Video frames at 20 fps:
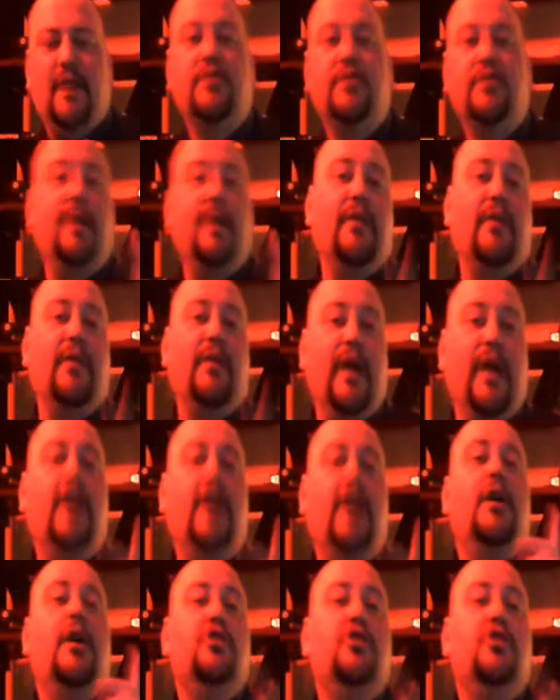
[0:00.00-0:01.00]
Which, by the way,
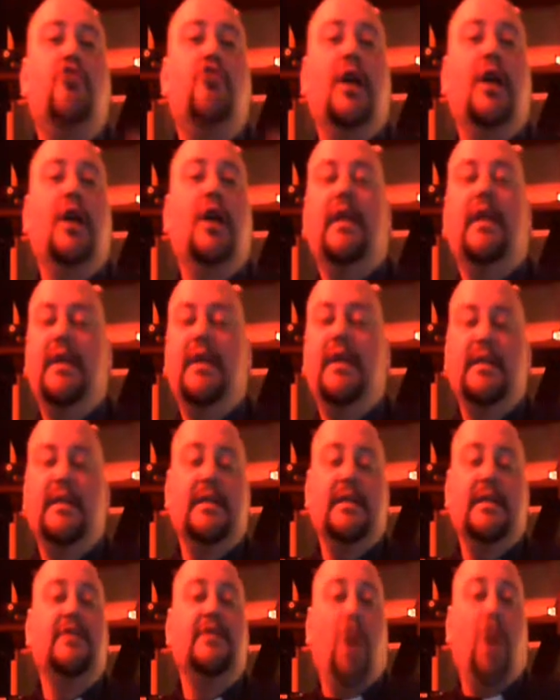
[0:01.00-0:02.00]

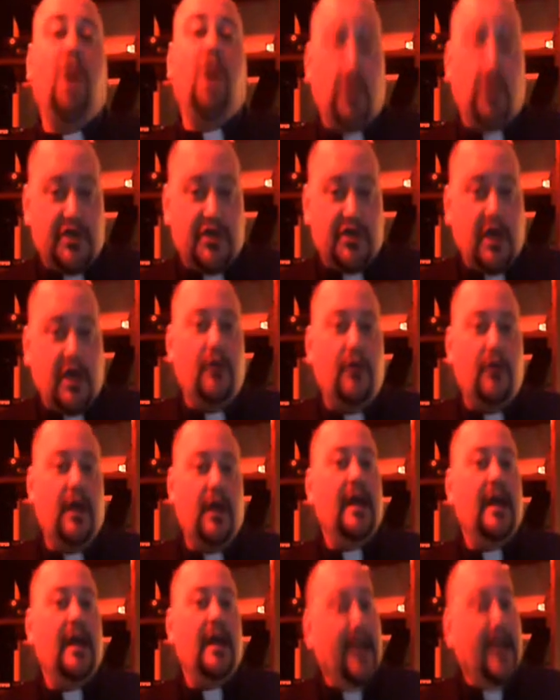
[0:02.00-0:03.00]
drunkenness is also
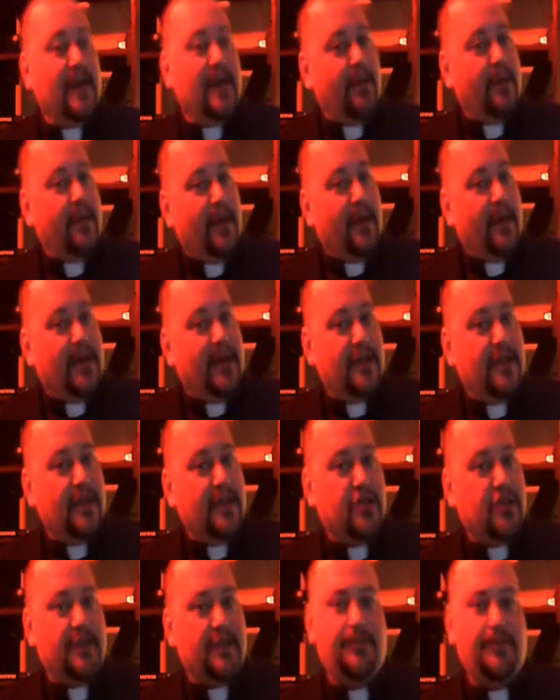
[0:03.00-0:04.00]
an
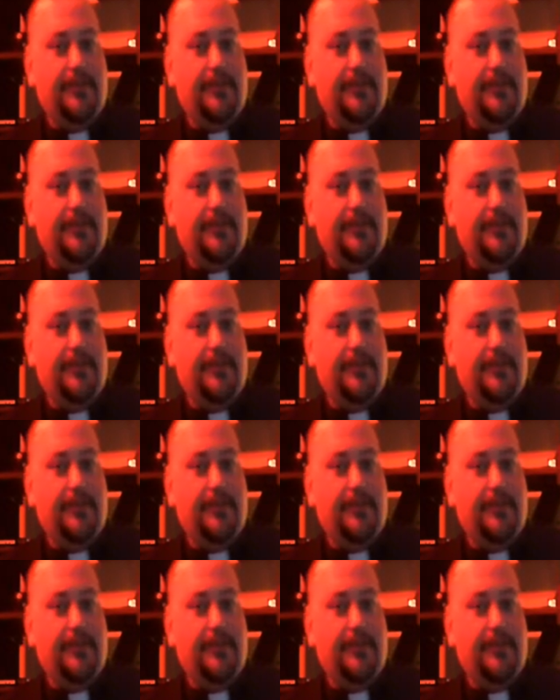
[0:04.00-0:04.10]
abomination